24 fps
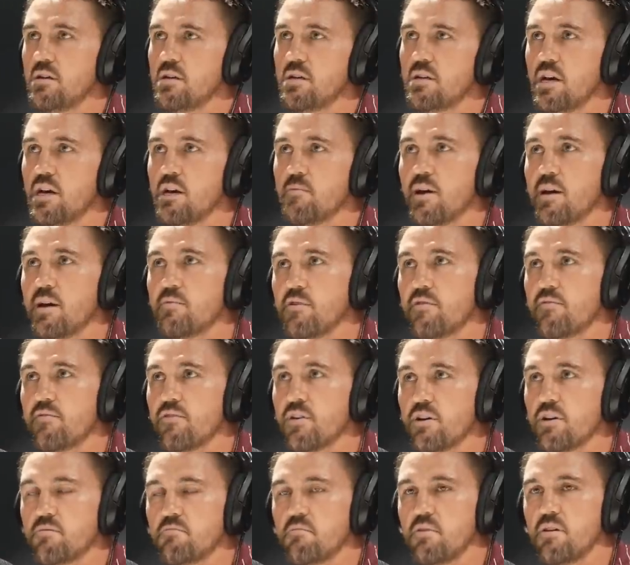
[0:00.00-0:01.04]
you know, maybe if
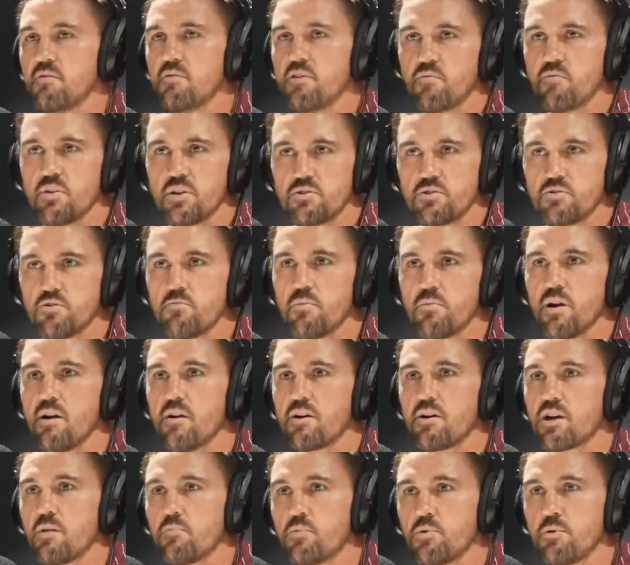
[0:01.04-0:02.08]
I went to
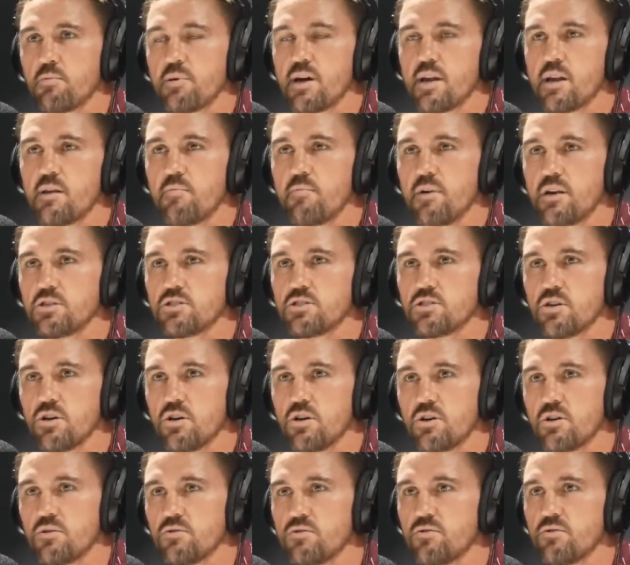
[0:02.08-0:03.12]
America, I would have had a better
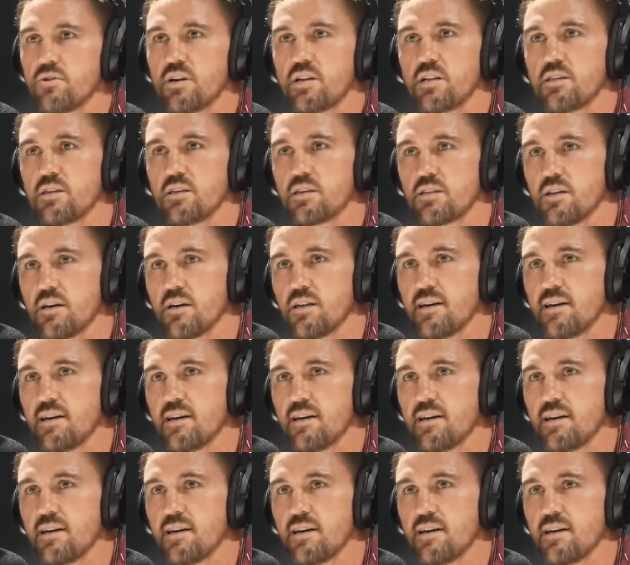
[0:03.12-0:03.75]
shot or anything like